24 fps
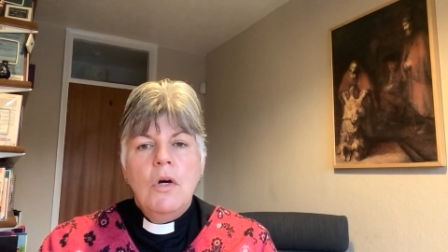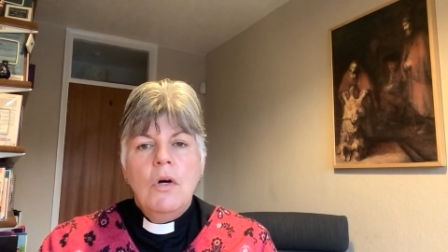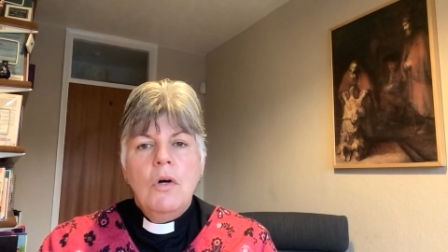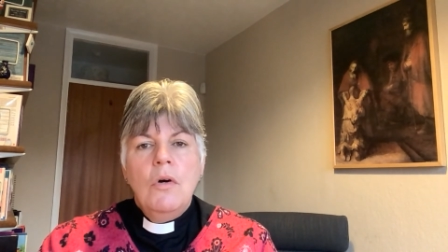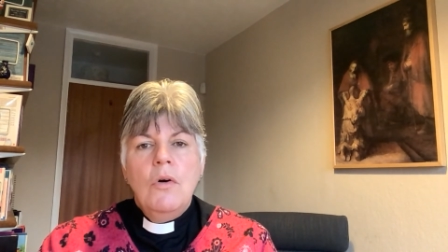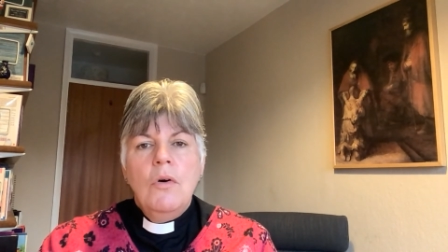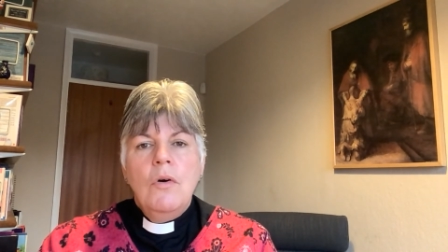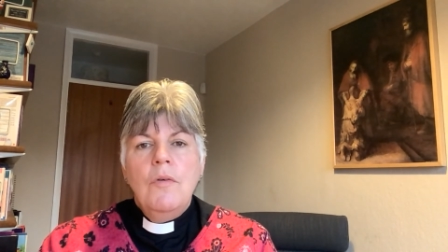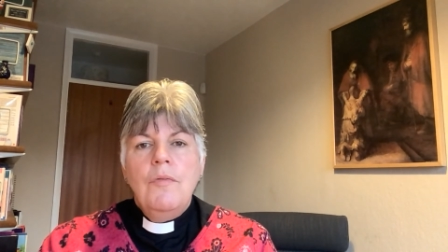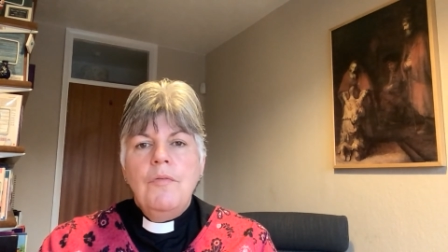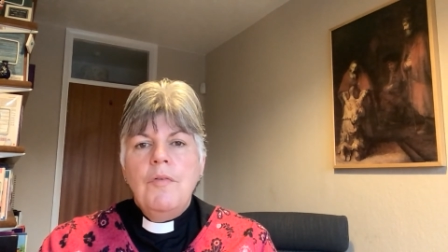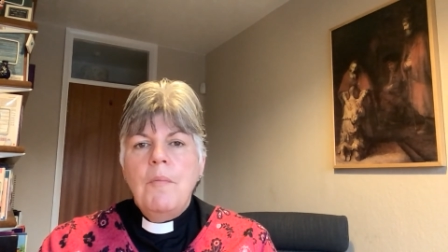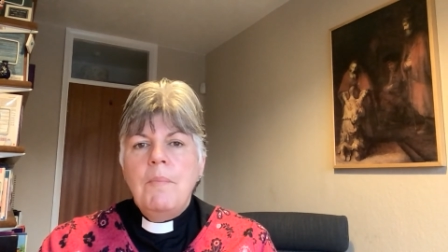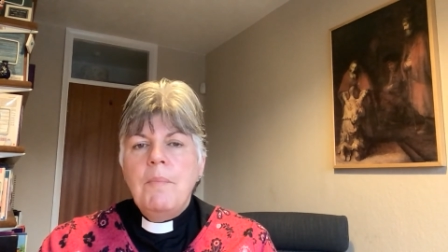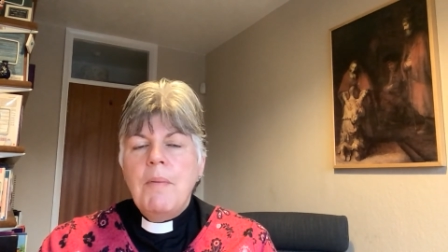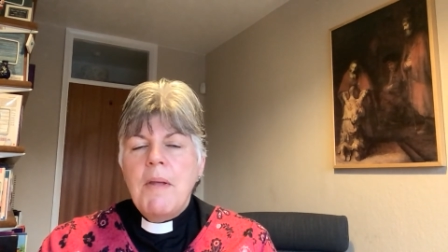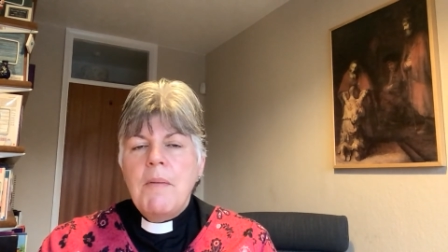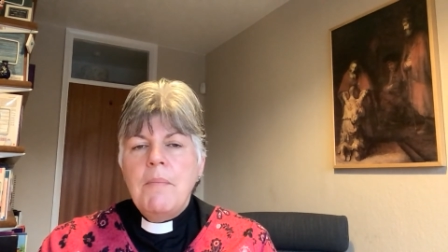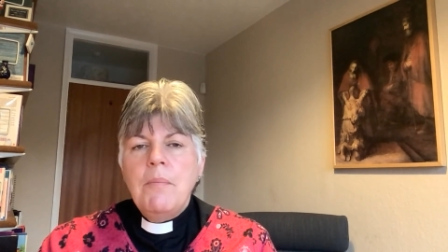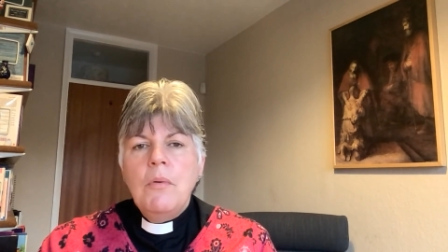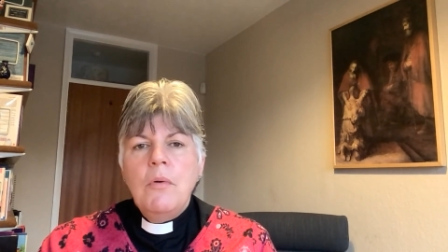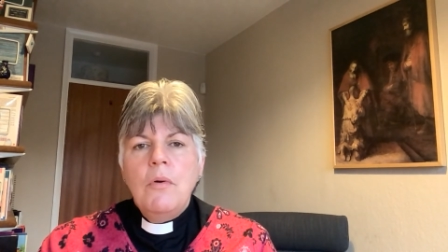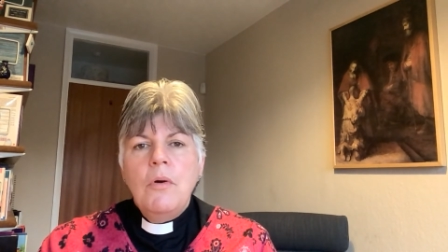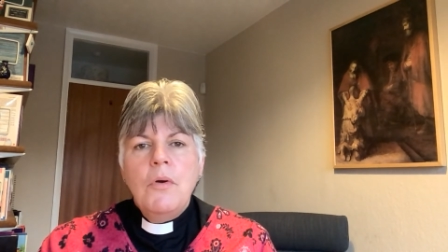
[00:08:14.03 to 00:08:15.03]
or for
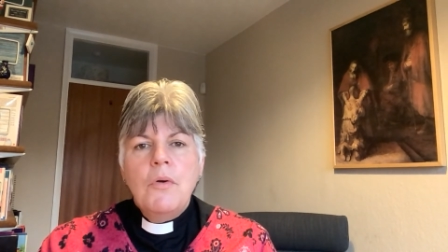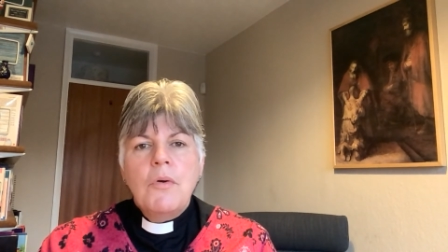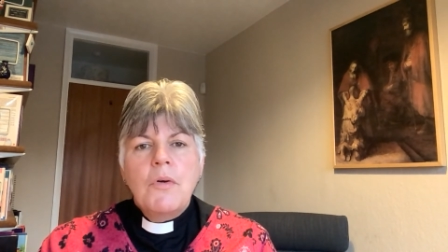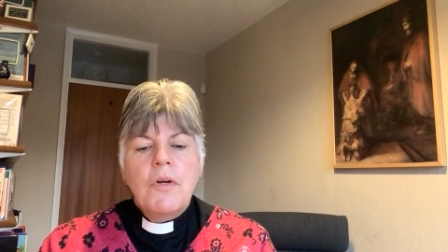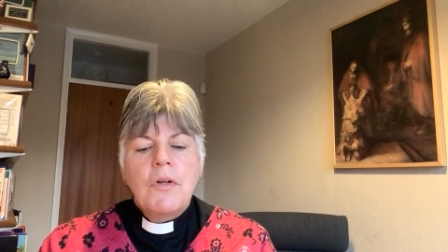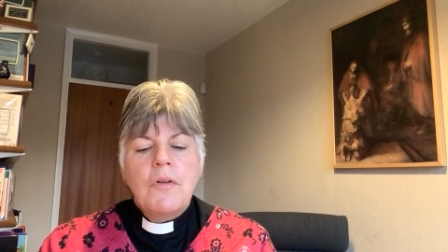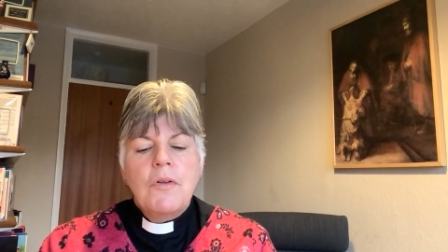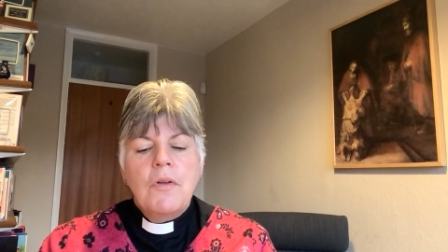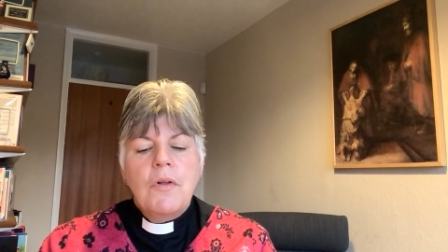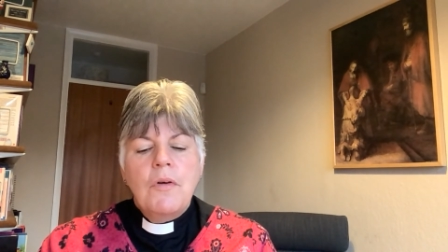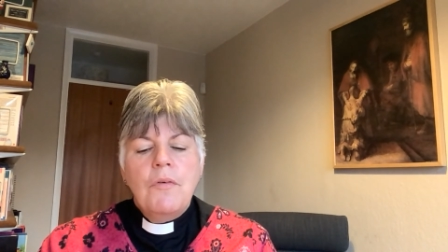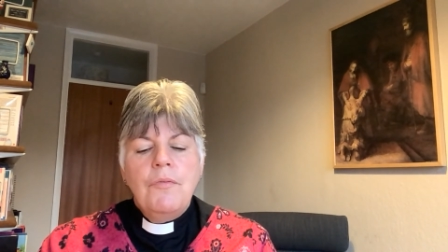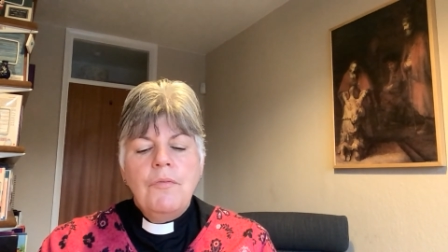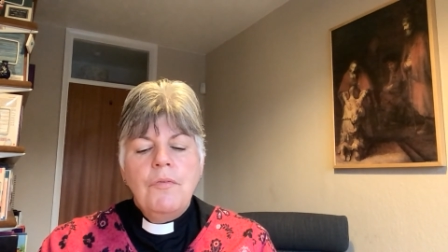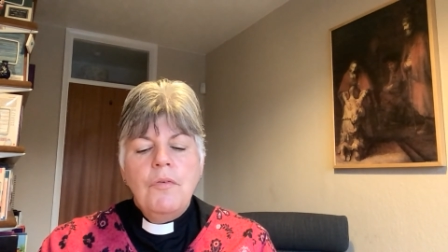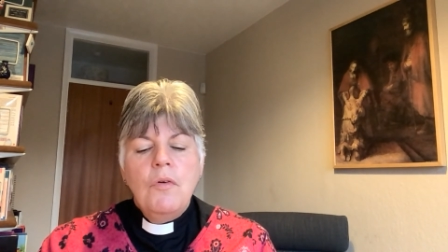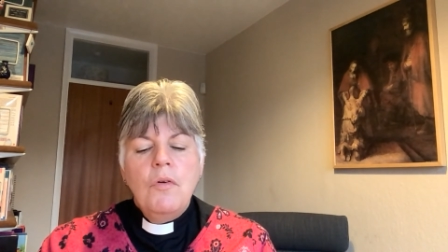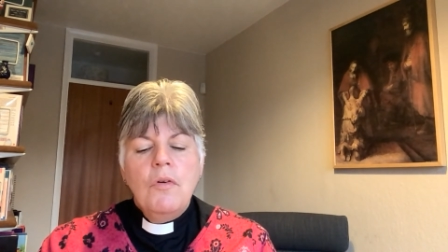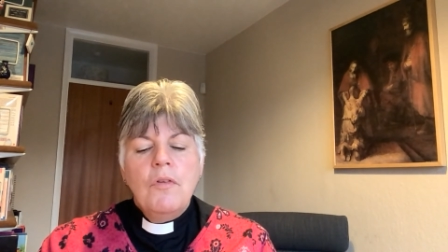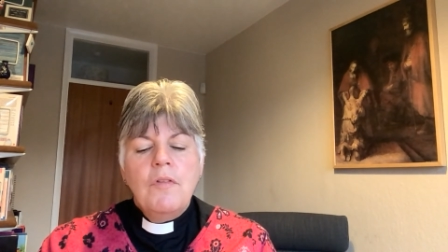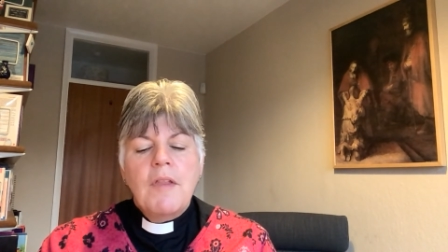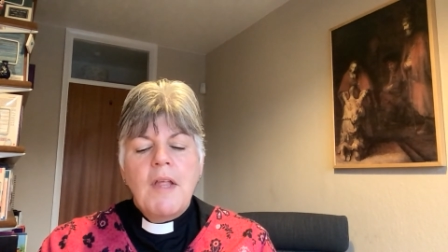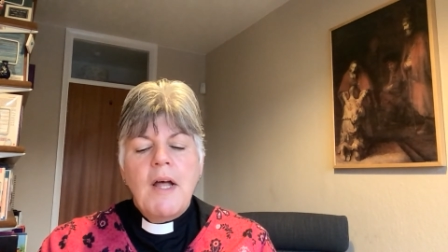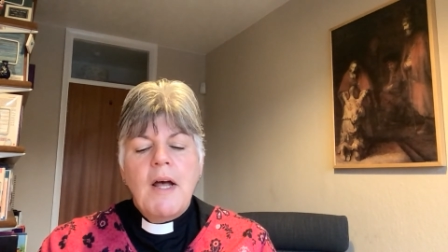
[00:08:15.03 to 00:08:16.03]
people who couldn't
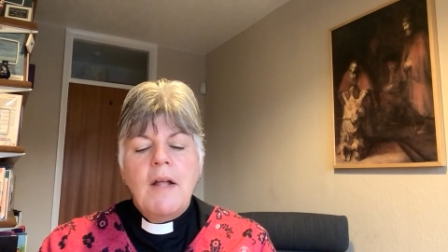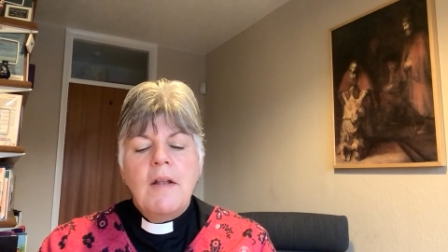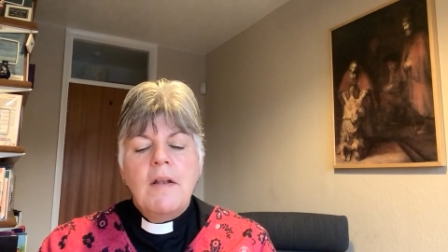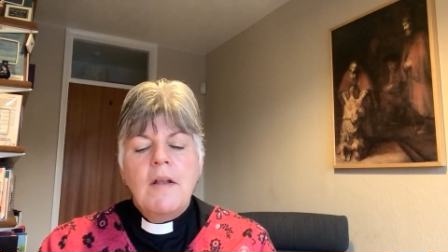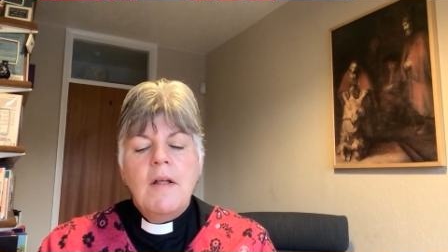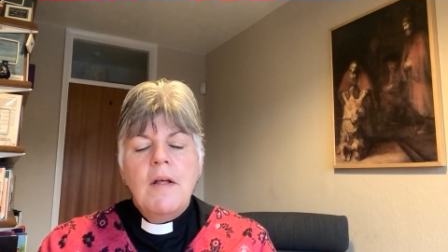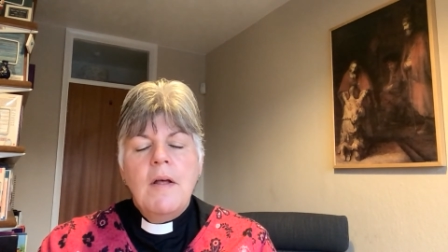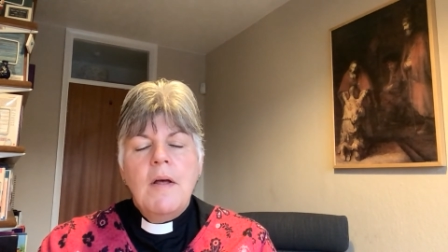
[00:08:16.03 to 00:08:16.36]
afford that,